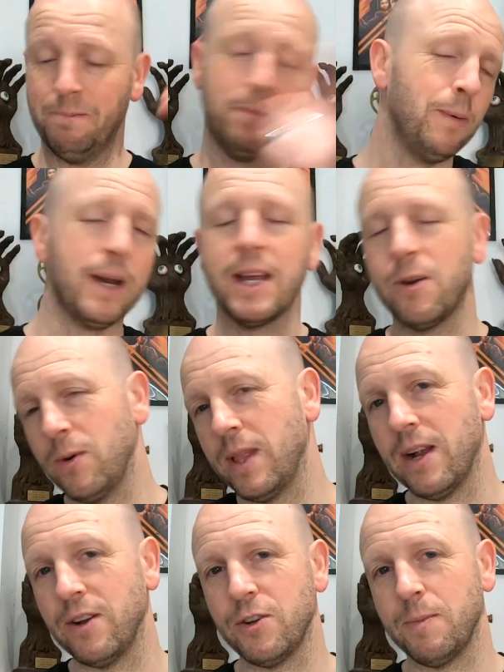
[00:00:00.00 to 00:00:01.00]
But when I go
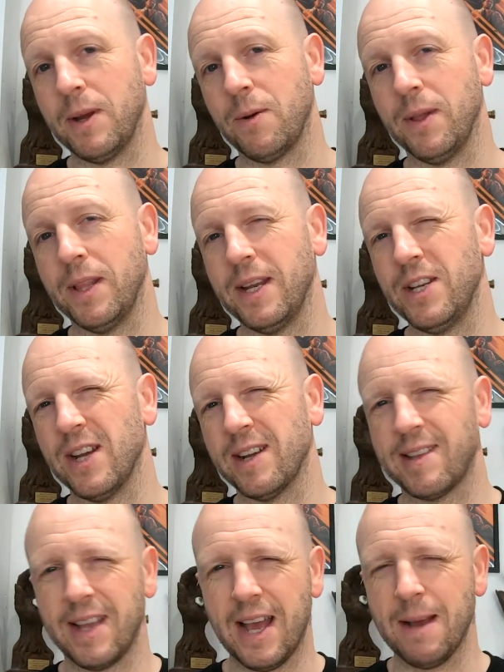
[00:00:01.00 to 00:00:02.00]
there and do my quality
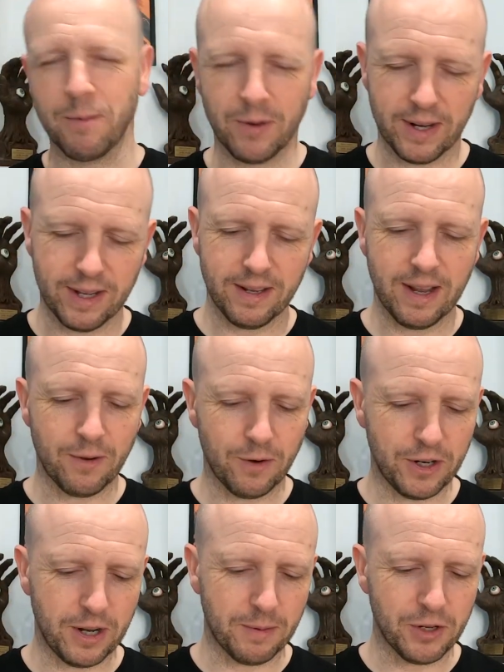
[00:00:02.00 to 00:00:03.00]
checks, I'm
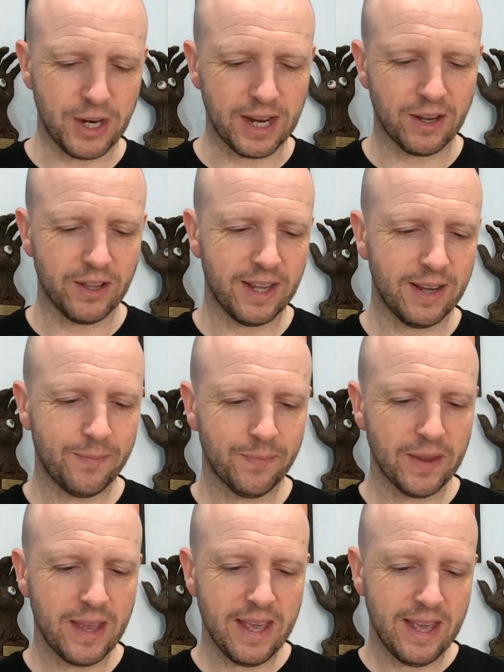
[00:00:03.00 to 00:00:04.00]
gonna double check on that.
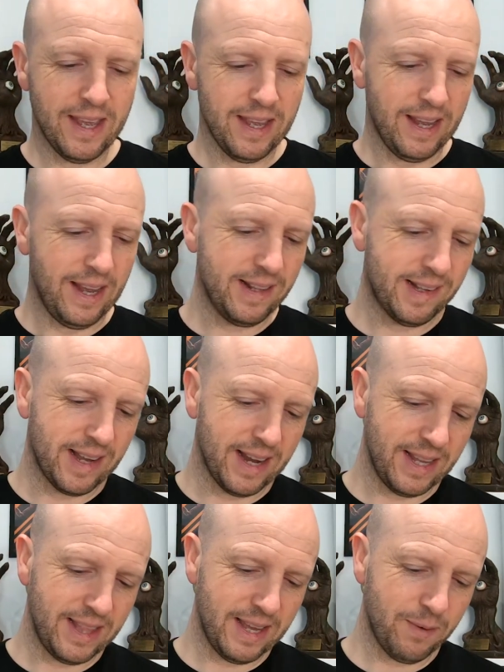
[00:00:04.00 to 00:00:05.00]

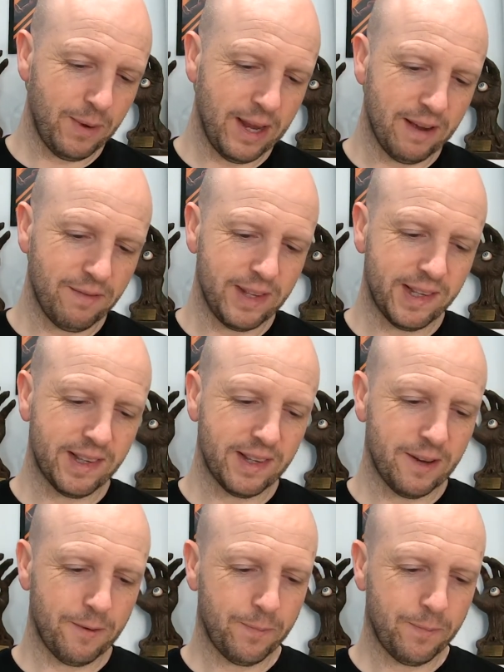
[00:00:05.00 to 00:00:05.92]
Inside then we have this